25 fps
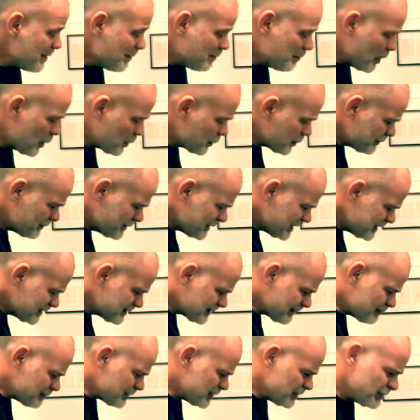Both of these
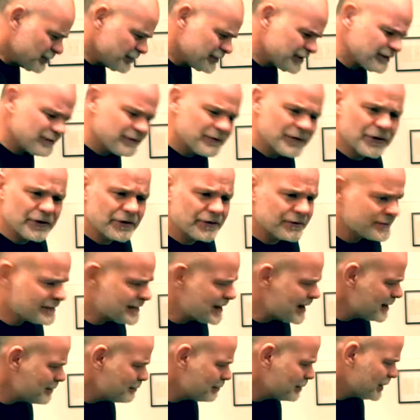I've been using for
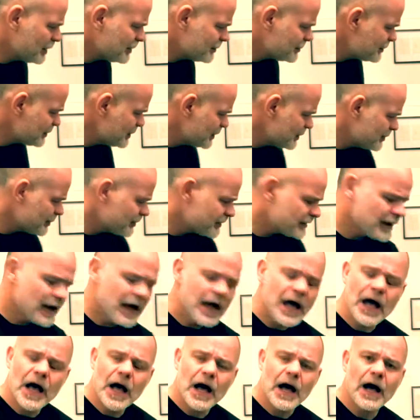10 plus years,
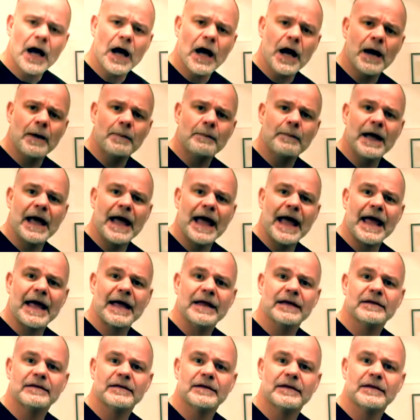
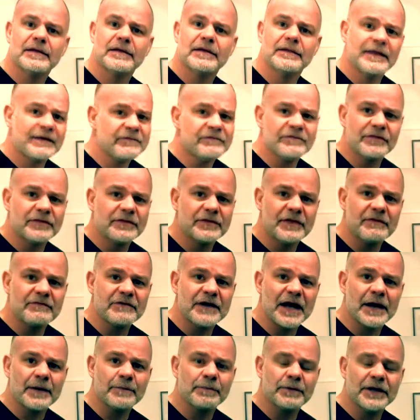and they've
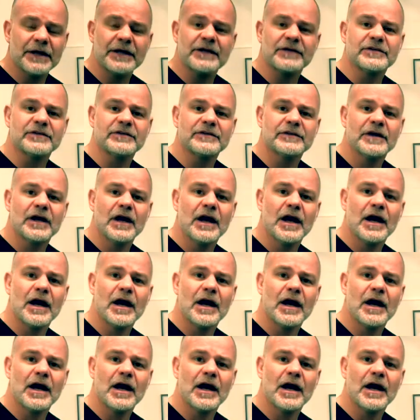got a place